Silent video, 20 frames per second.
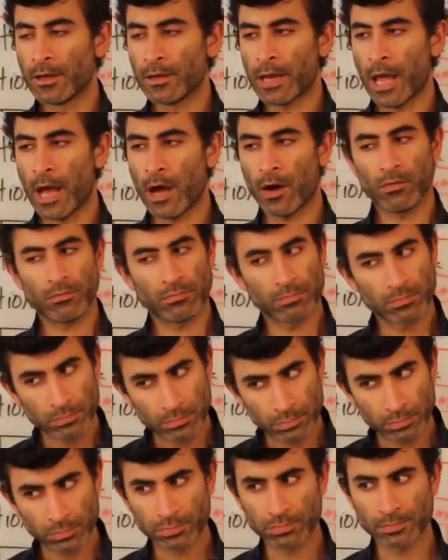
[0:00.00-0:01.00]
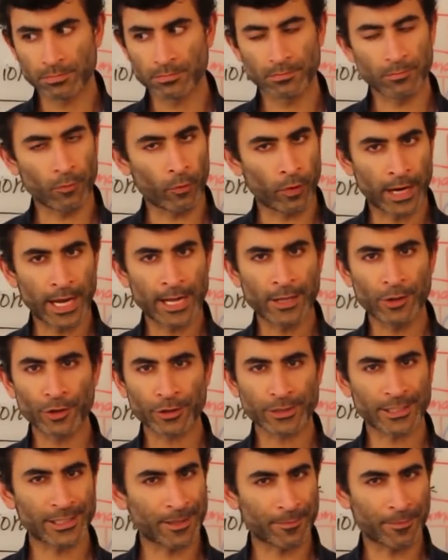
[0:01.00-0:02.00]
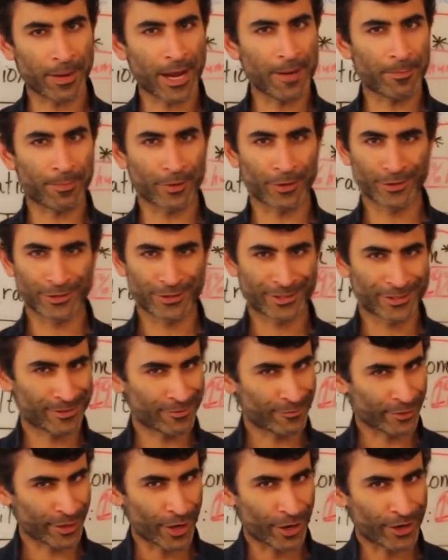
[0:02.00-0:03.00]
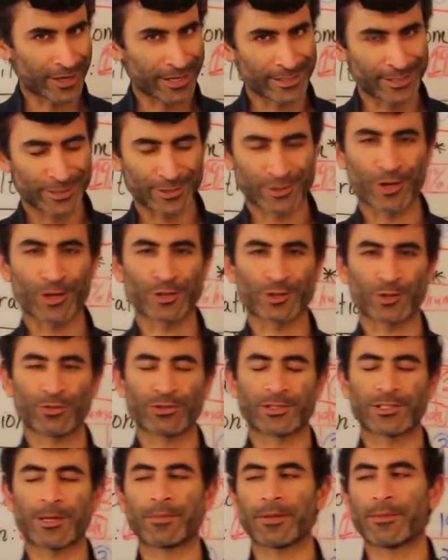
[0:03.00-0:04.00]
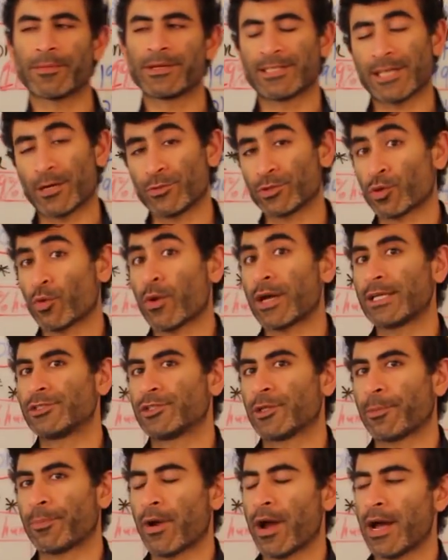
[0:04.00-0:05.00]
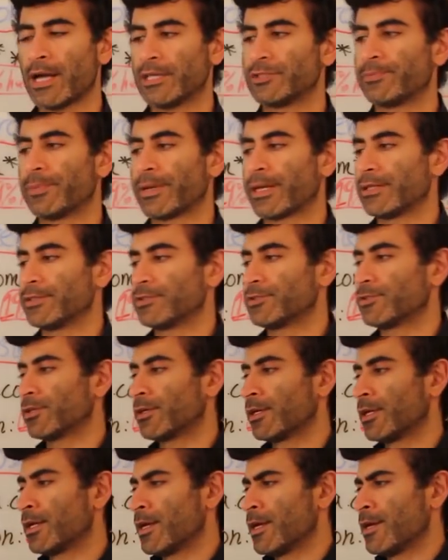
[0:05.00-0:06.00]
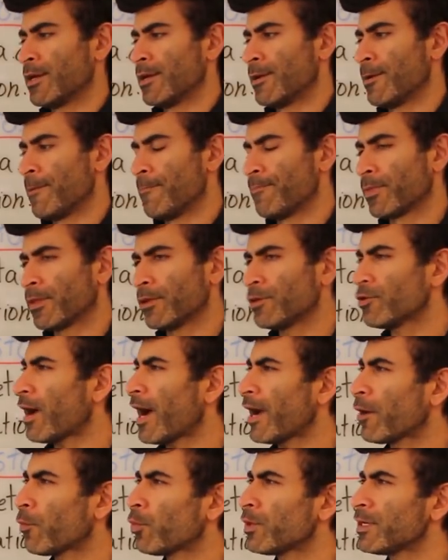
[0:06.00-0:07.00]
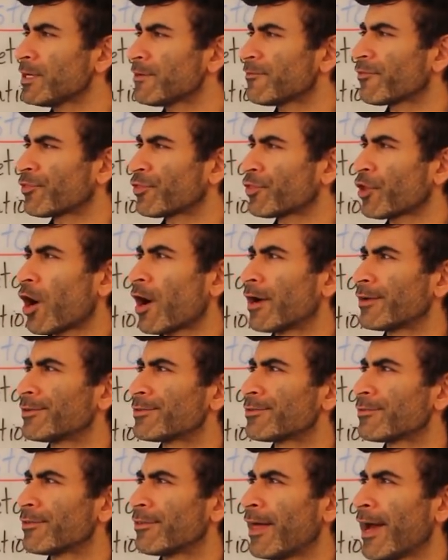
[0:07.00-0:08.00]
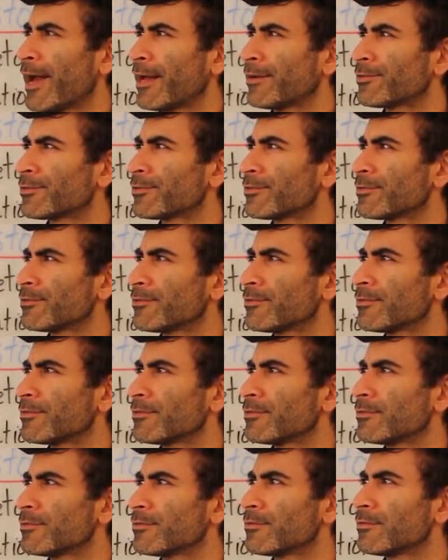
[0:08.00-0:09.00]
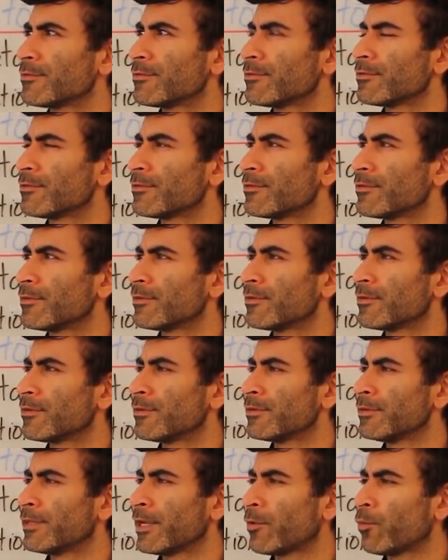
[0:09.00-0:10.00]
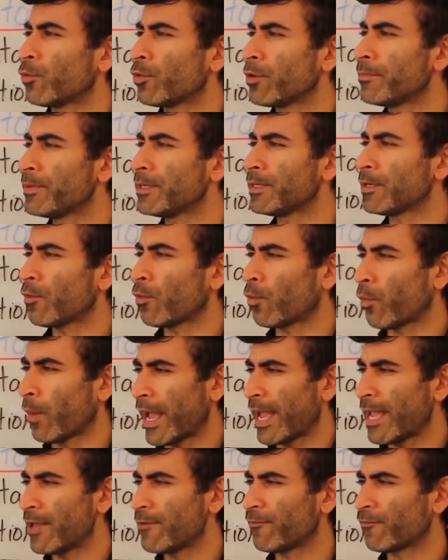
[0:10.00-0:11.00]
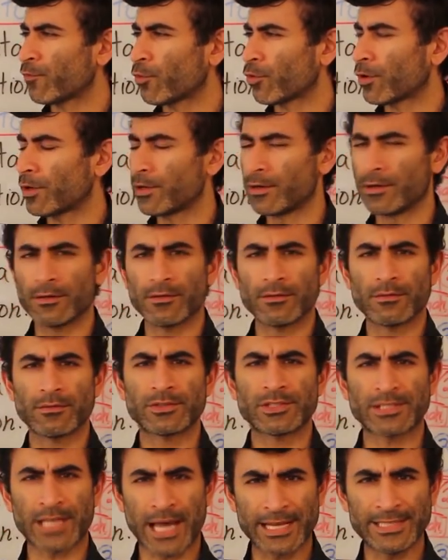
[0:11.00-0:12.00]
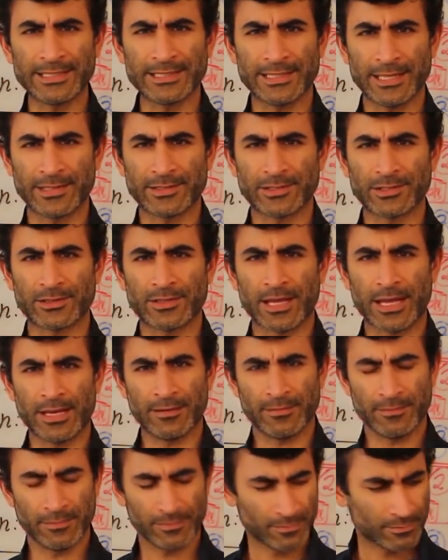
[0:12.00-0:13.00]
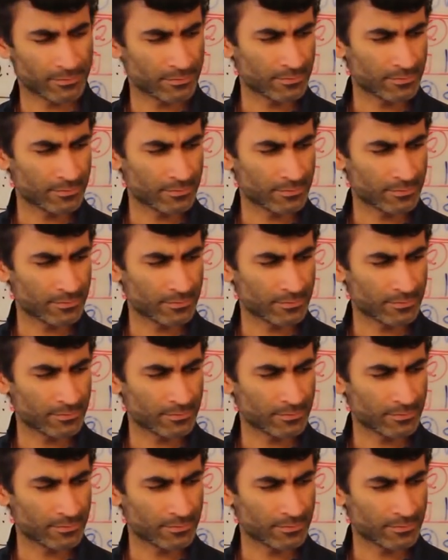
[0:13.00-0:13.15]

Now, when I looked at the papers regarding testosterone supplements, I was quite surprised because, you know, I wouldn't have thought that there would be a way for scientists and